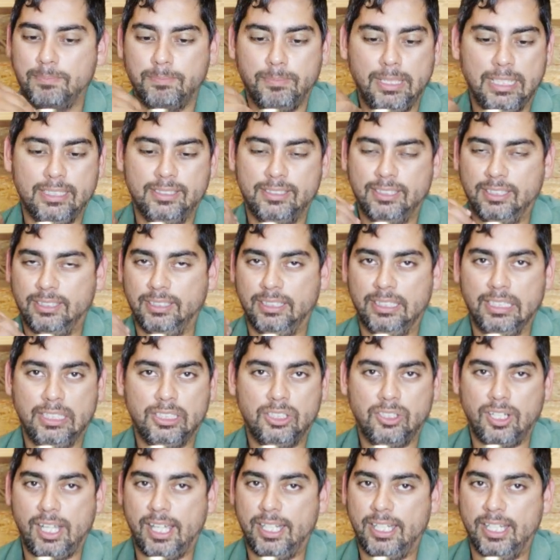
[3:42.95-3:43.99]
basically
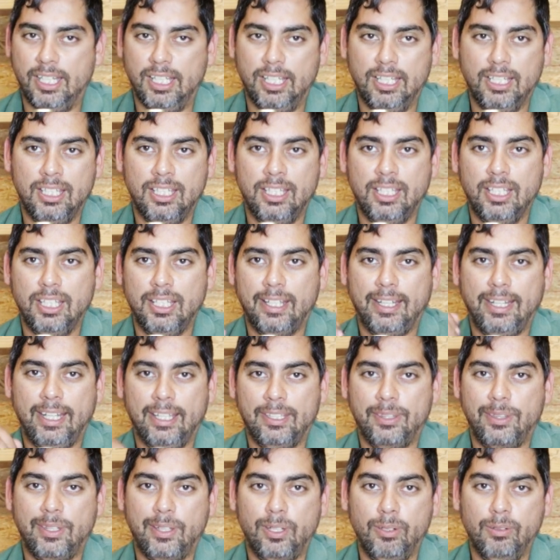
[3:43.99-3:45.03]
try to
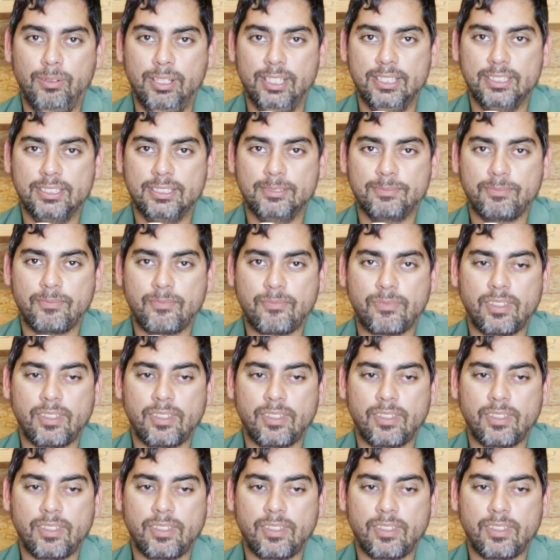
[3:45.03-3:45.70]
get through it.